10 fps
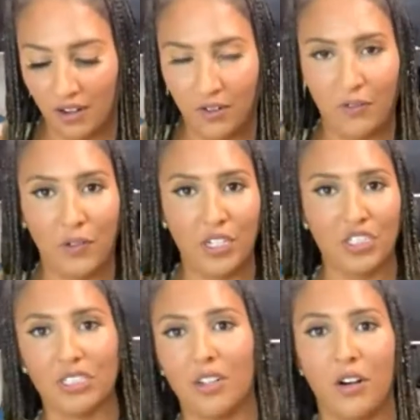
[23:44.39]

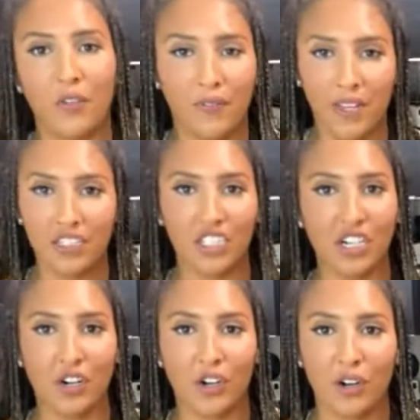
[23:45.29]
fish and
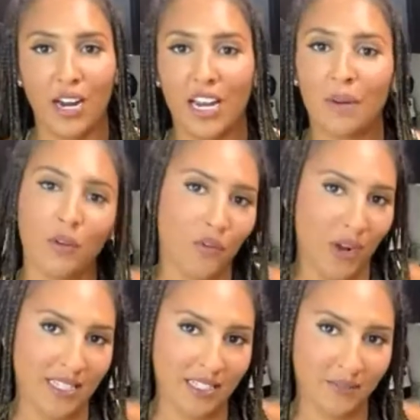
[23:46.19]
her animal
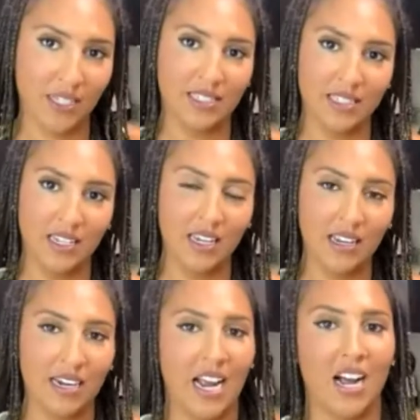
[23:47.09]
friends of the sea,
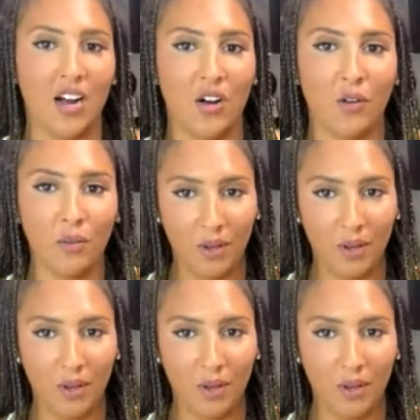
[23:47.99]
and how